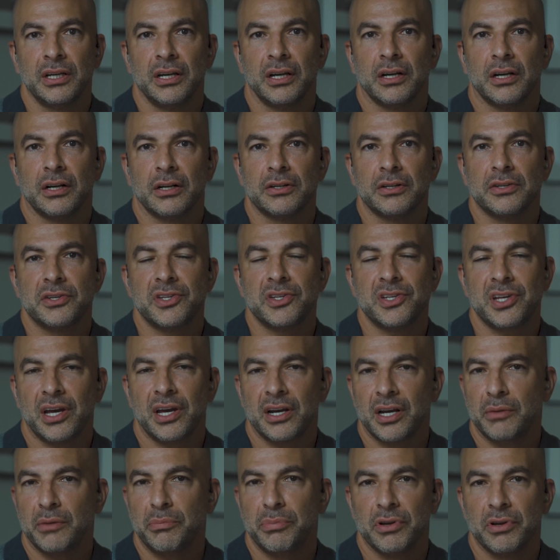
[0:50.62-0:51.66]
are set
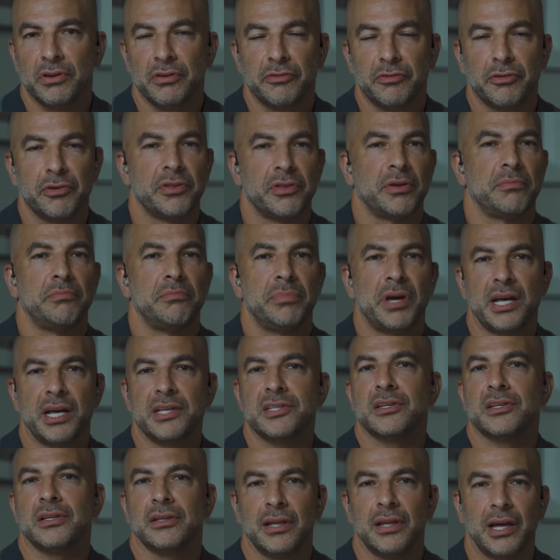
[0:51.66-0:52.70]
up for the
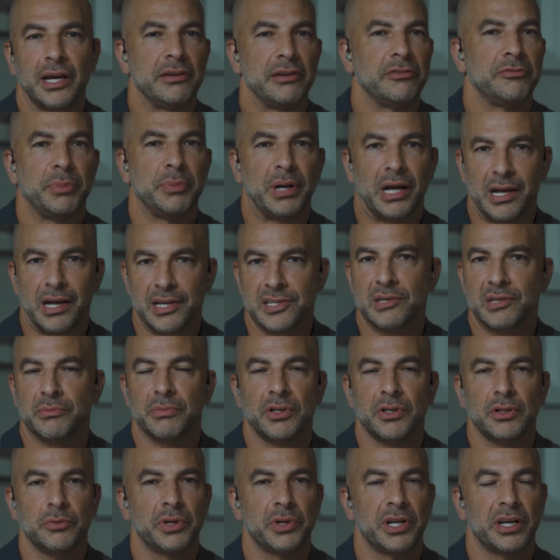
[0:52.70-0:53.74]
best life
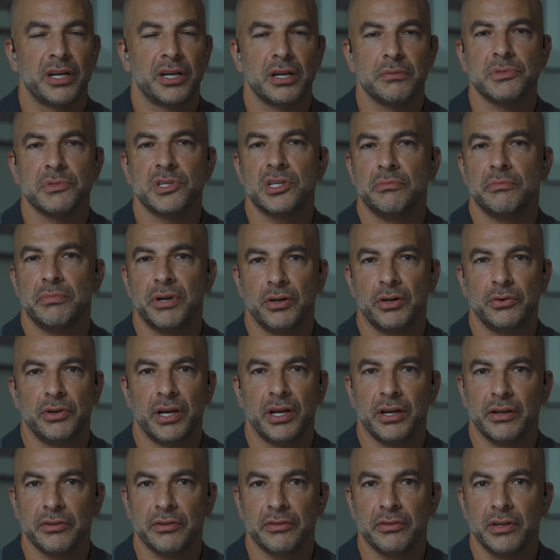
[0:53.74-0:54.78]
possible when it comes to bone
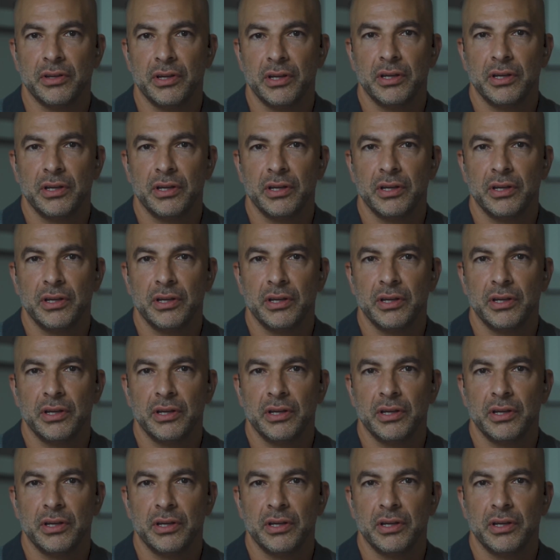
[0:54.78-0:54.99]
health,